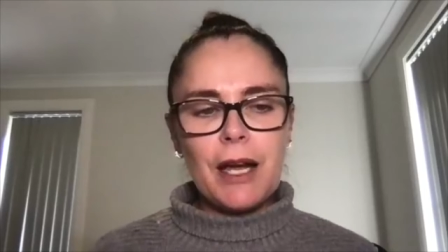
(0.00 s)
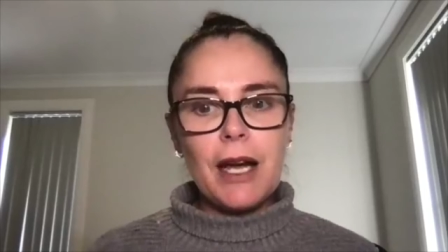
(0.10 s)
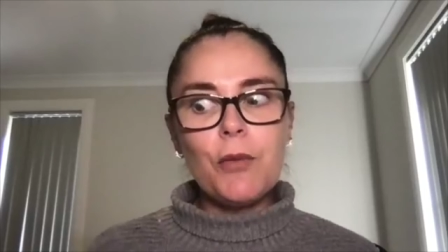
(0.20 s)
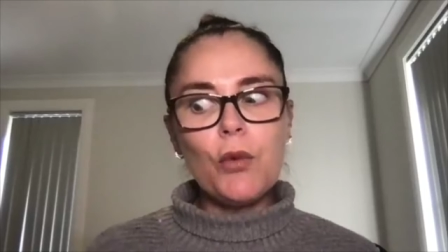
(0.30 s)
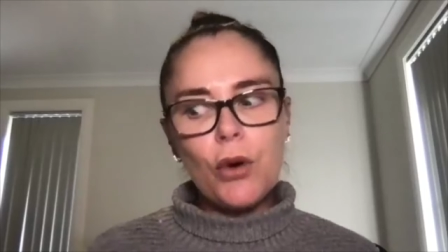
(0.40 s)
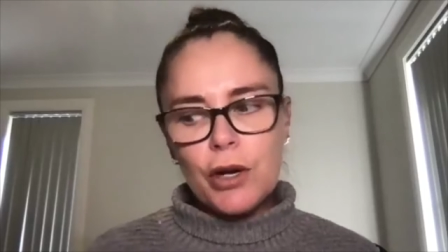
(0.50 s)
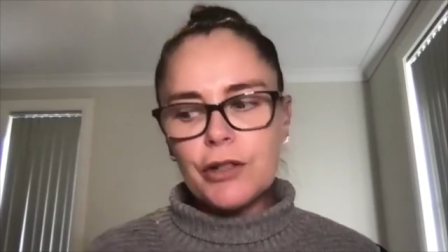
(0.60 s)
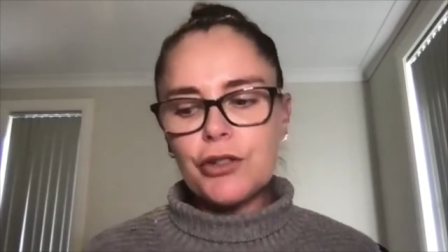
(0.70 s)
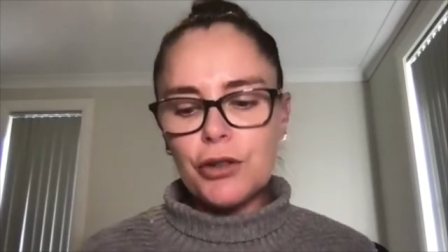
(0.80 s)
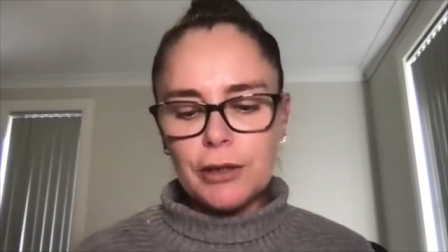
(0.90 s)
Walk
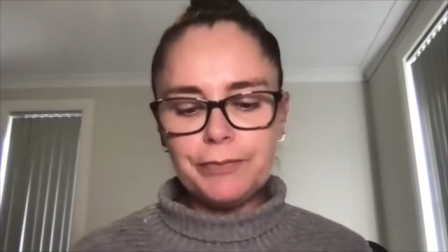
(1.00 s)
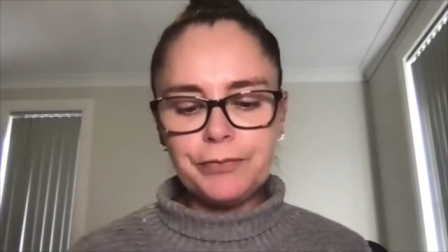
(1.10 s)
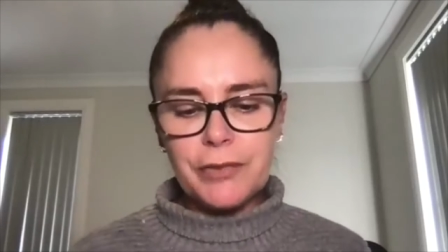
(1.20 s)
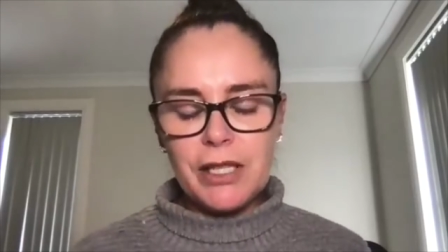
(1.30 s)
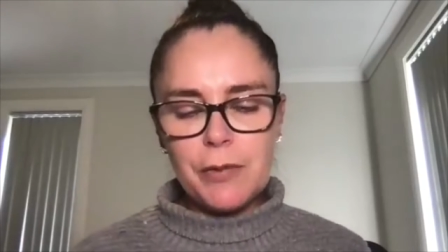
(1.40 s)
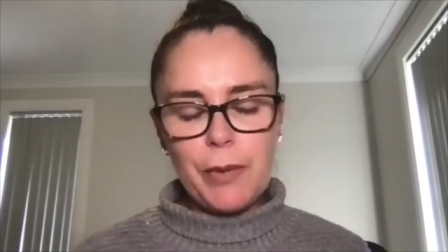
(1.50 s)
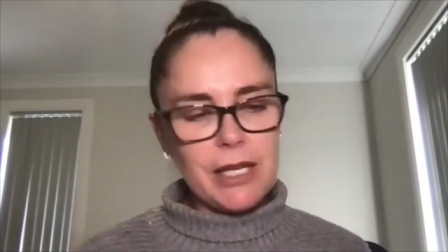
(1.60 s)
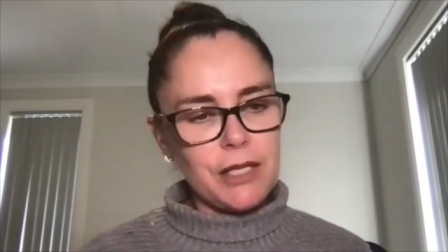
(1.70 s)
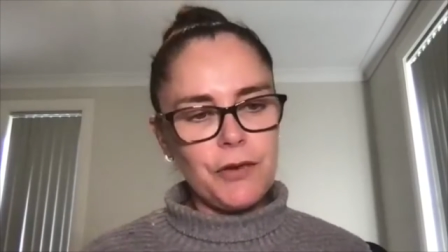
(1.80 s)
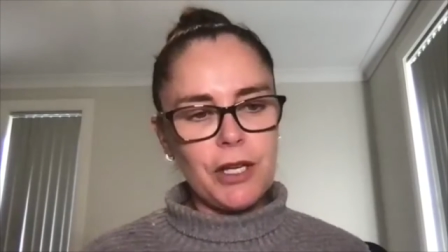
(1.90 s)
and trot is
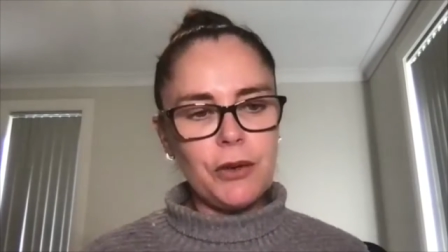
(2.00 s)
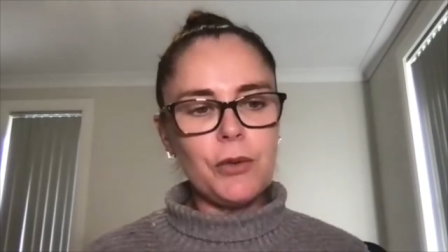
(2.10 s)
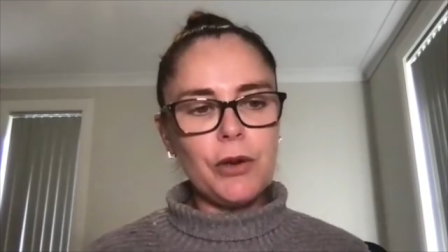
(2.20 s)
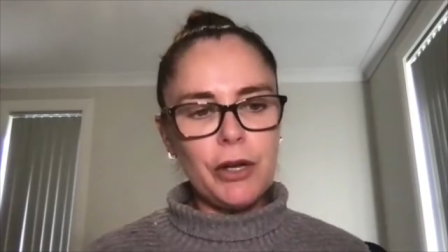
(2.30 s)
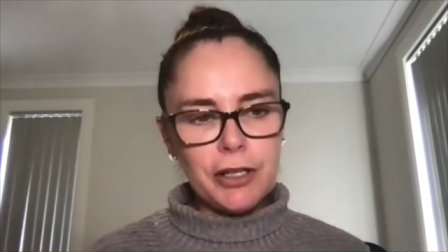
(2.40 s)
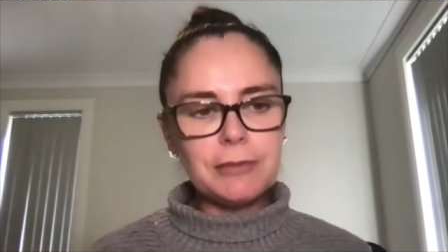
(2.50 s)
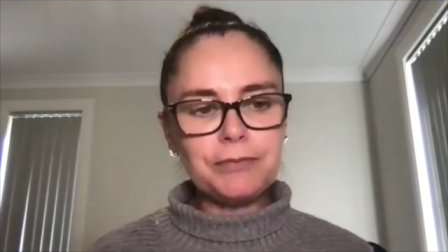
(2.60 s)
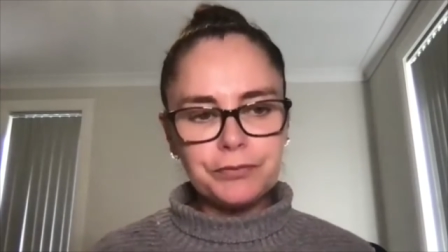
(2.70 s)
best for heel work